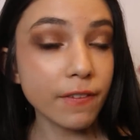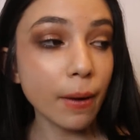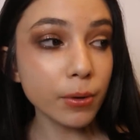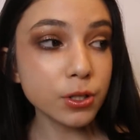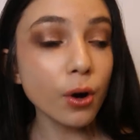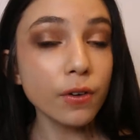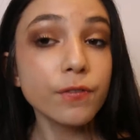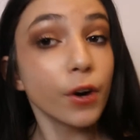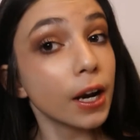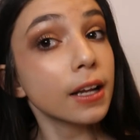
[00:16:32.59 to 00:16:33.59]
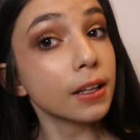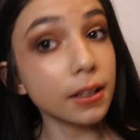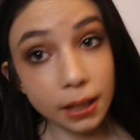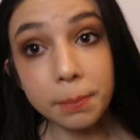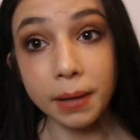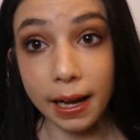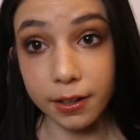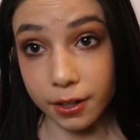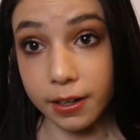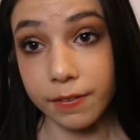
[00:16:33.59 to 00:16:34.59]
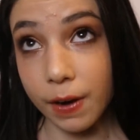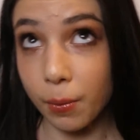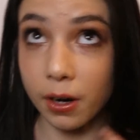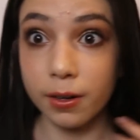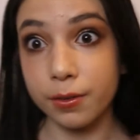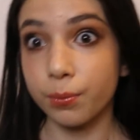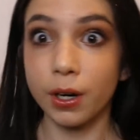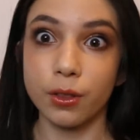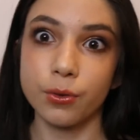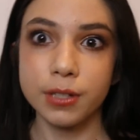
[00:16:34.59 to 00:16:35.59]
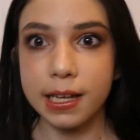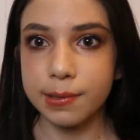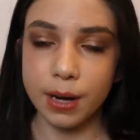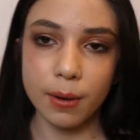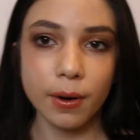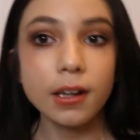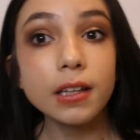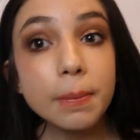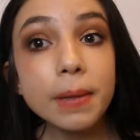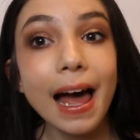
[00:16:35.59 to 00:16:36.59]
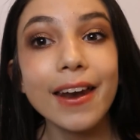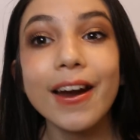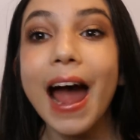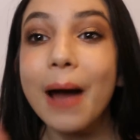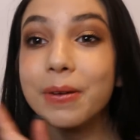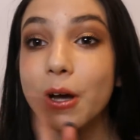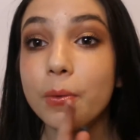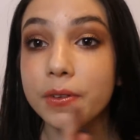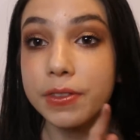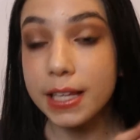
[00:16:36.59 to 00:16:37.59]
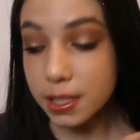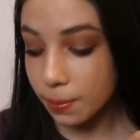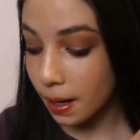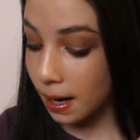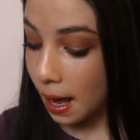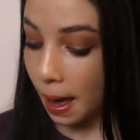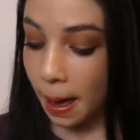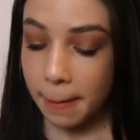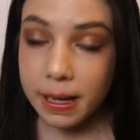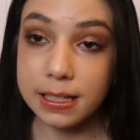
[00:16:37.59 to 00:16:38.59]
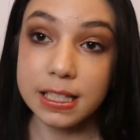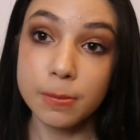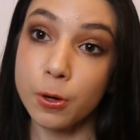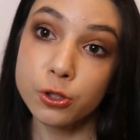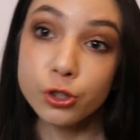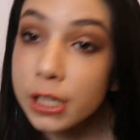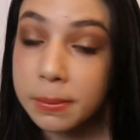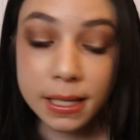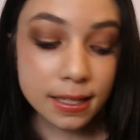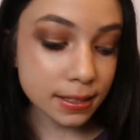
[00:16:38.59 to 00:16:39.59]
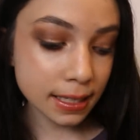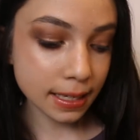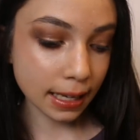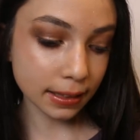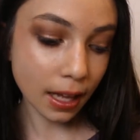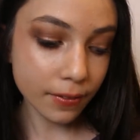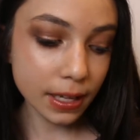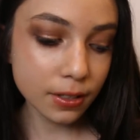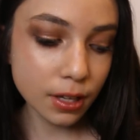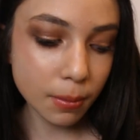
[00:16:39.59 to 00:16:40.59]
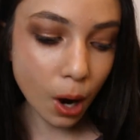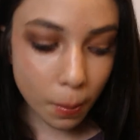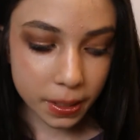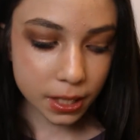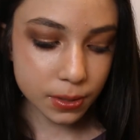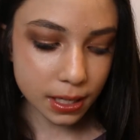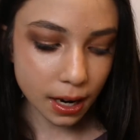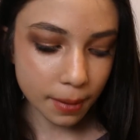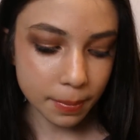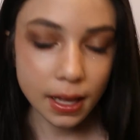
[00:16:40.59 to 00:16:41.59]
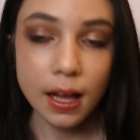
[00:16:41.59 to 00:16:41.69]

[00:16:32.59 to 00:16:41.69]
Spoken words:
was going for a lip liner, if I wanted one of those days where I wanted a lip liner, I would go with this one because it's the most creamiest, and I love it, and I'm hoping to use it up.